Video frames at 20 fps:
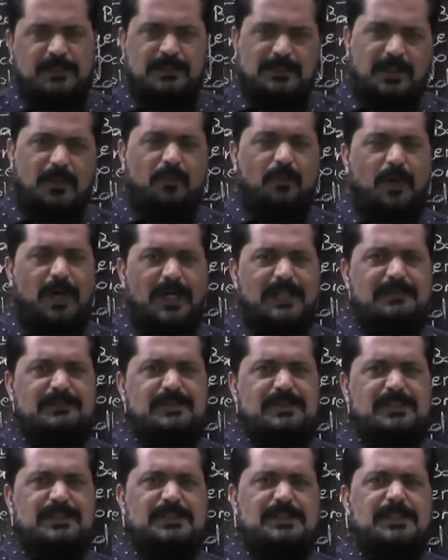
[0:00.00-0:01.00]
The
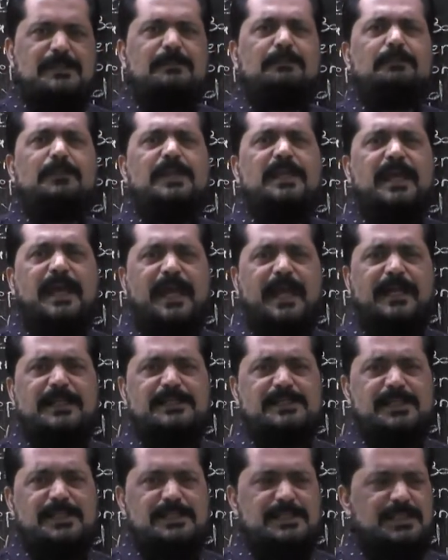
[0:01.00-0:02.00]
valves simply
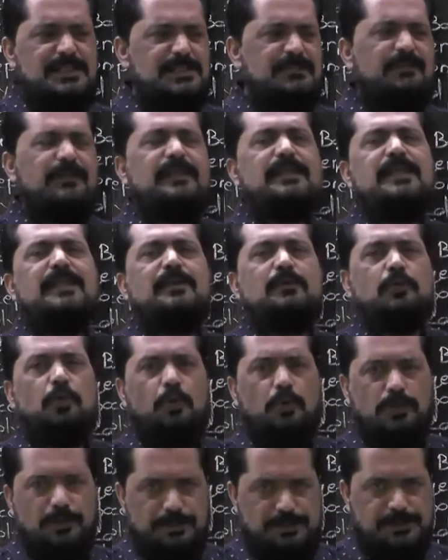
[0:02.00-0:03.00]
acts as the swinging
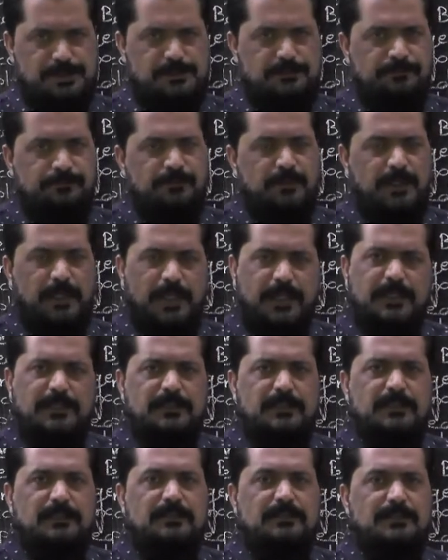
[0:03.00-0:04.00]
doors
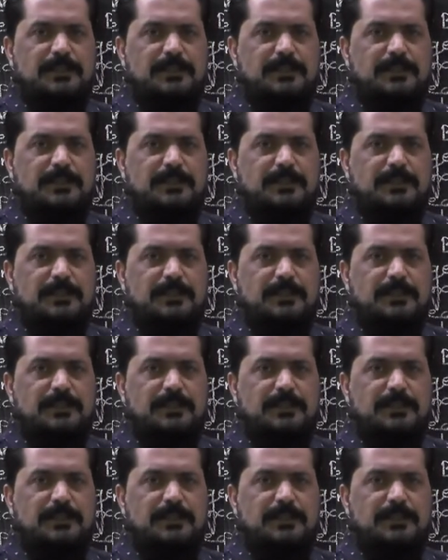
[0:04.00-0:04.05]
and